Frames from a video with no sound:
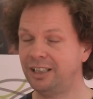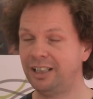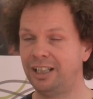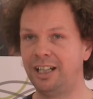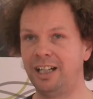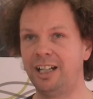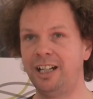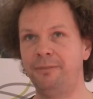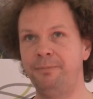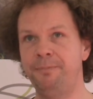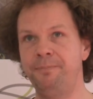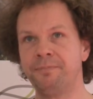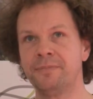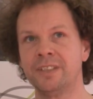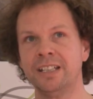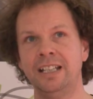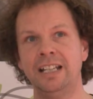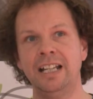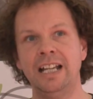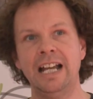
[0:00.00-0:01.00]

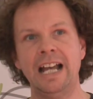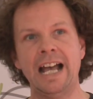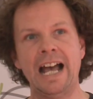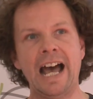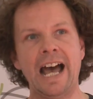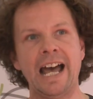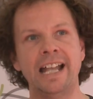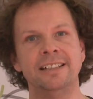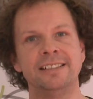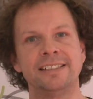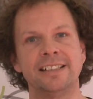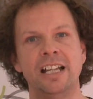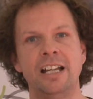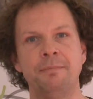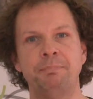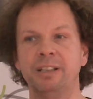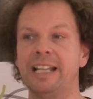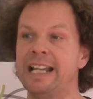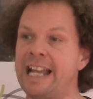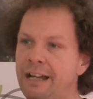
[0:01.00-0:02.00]

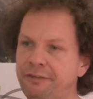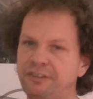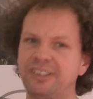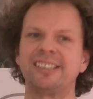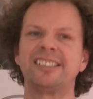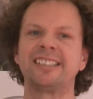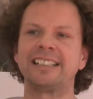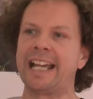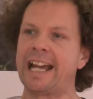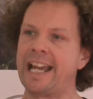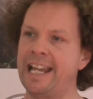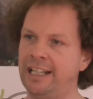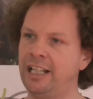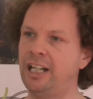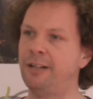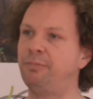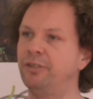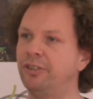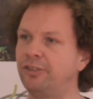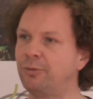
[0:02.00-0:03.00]
But they have to scale
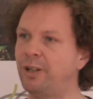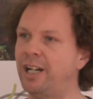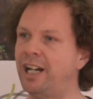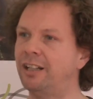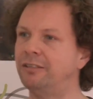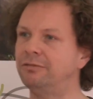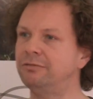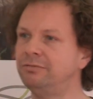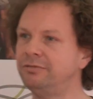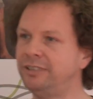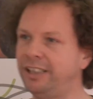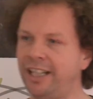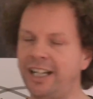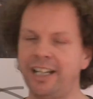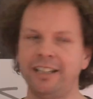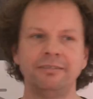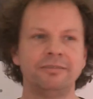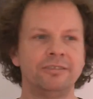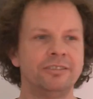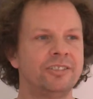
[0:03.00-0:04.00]
up as well,
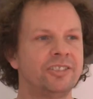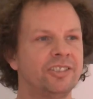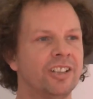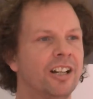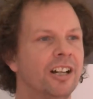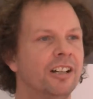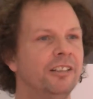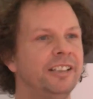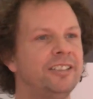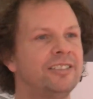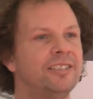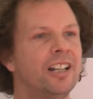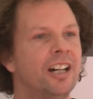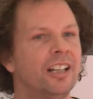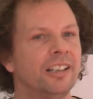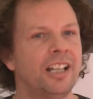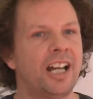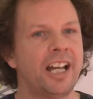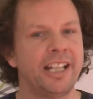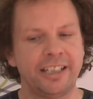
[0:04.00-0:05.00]
yeah? So it's
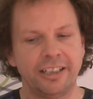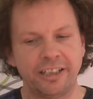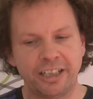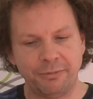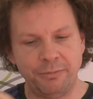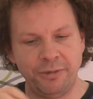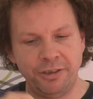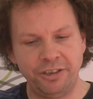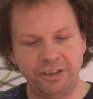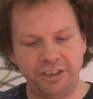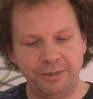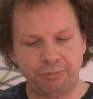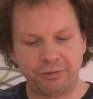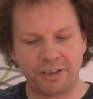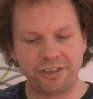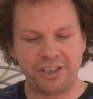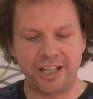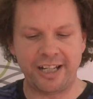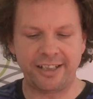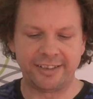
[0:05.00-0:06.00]
not like community
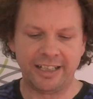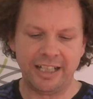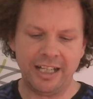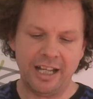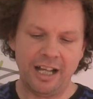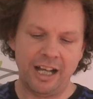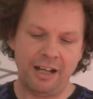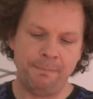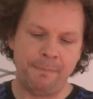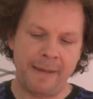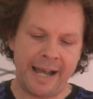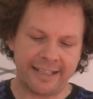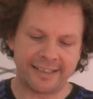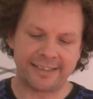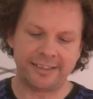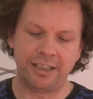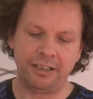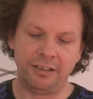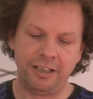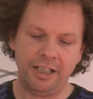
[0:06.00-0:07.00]
projects
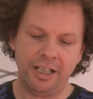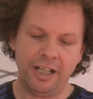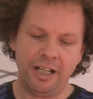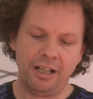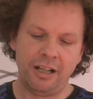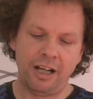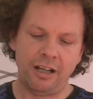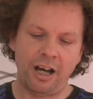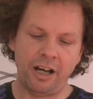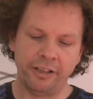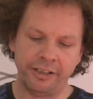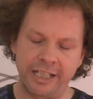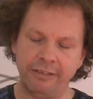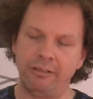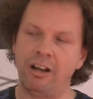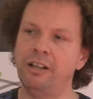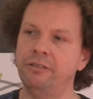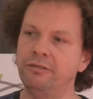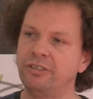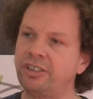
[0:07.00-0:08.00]
matter on their
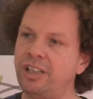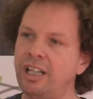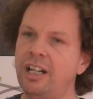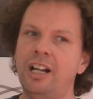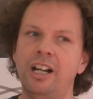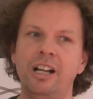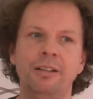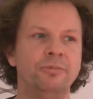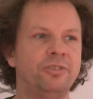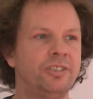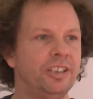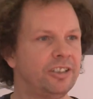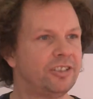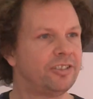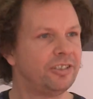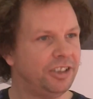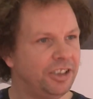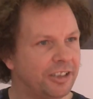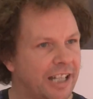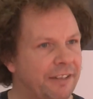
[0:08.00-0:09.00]
own terms.
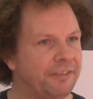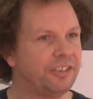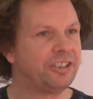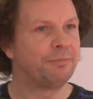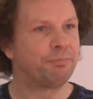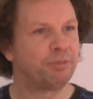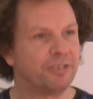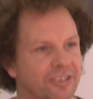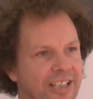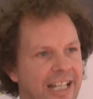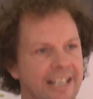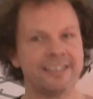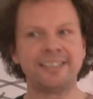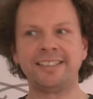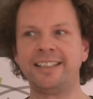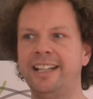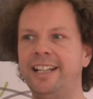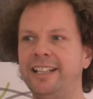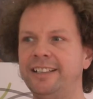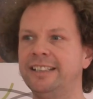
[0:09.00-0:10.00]
You're having to present
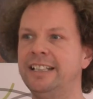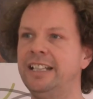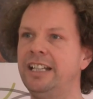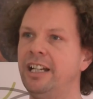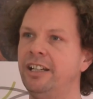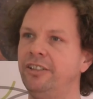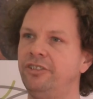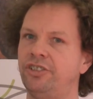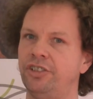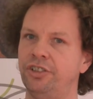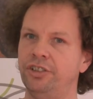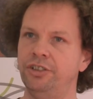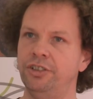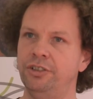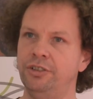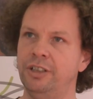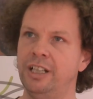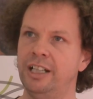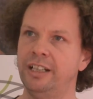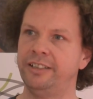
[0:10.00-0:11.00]
it
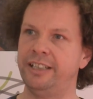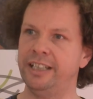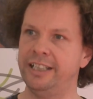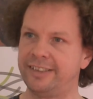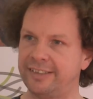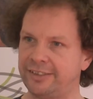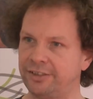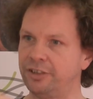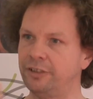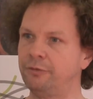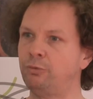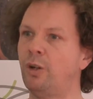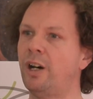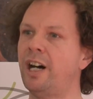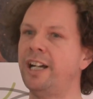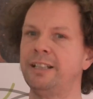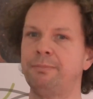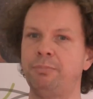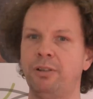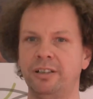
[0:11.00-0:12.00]
to this sort of
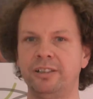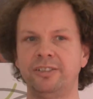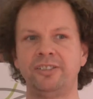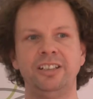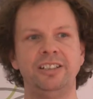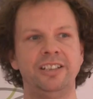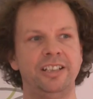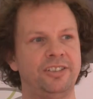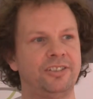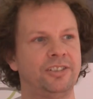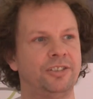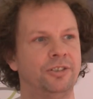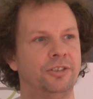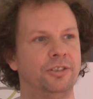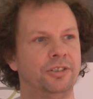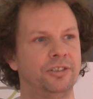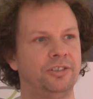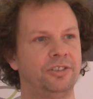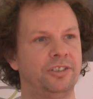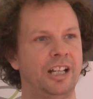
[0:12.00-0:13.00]
wider policy
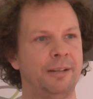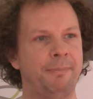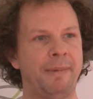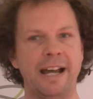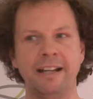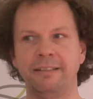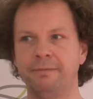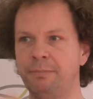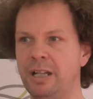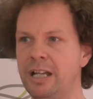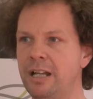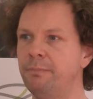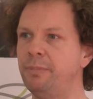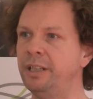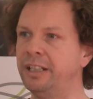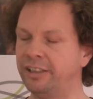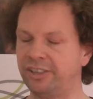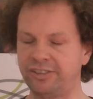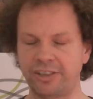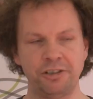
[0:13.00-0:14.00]
discourse about
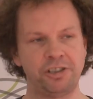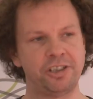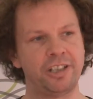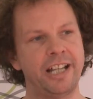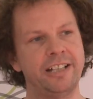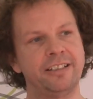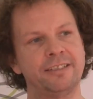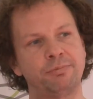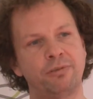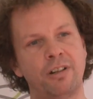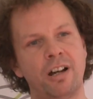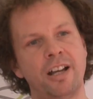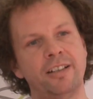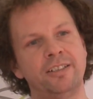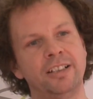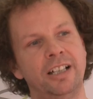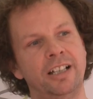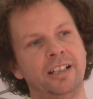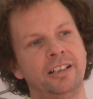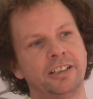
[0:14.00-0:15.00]
being a social enterprise
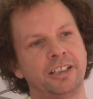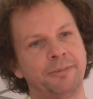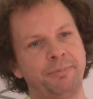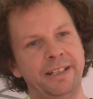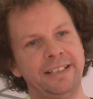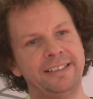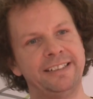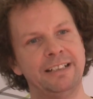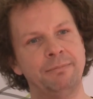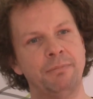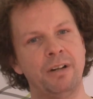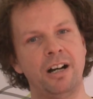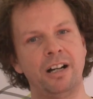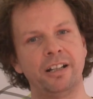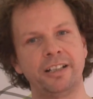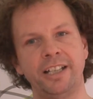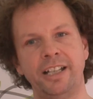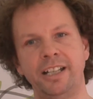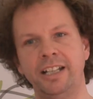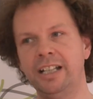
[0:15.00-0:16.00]
that competes in a
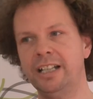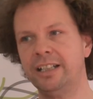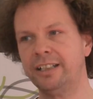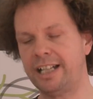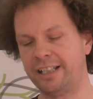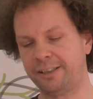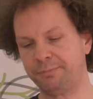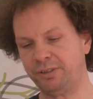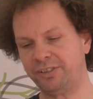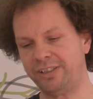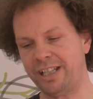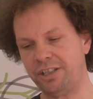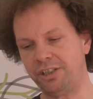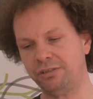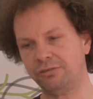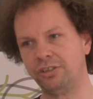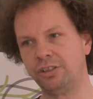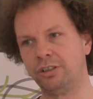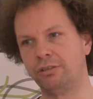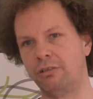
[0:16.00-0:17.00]
market that has potential
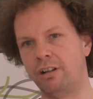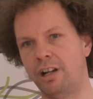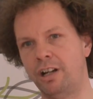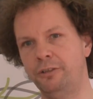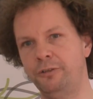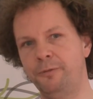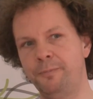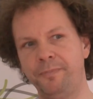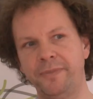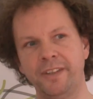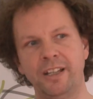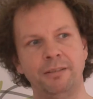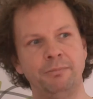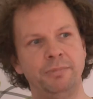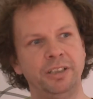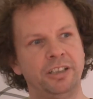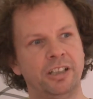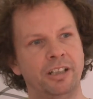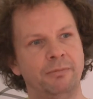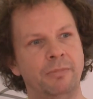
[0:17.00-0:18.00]
to grow and
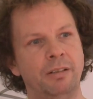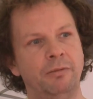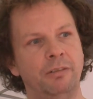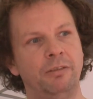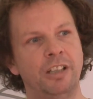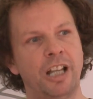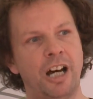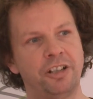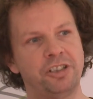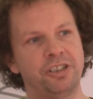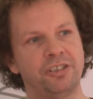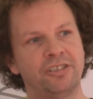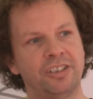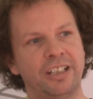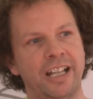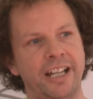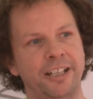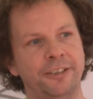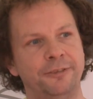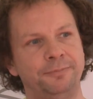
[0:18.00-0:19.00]
become larger
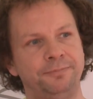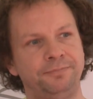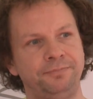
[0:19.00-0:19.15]
scale.